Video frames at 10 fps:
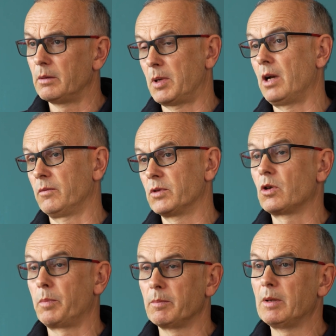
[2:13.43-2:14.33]
apart from
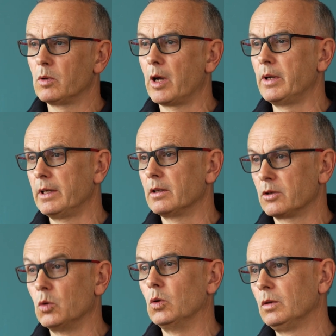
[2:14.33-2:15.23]
stopping people going in
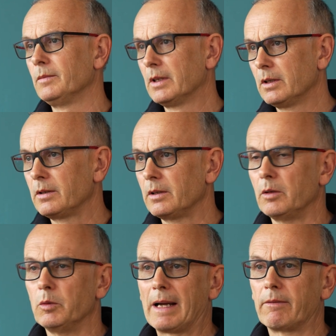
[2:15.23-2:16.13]
at all,
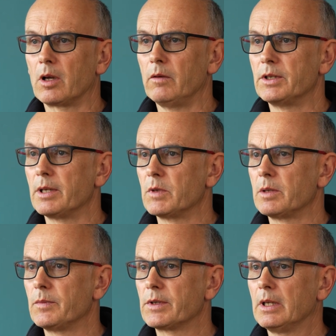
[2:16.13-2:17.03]
who have COVID
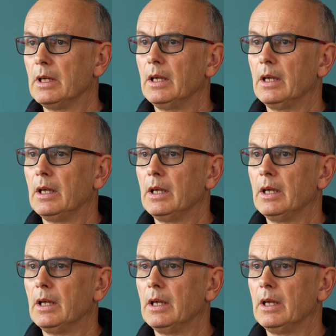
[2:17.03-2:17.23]
symptoms.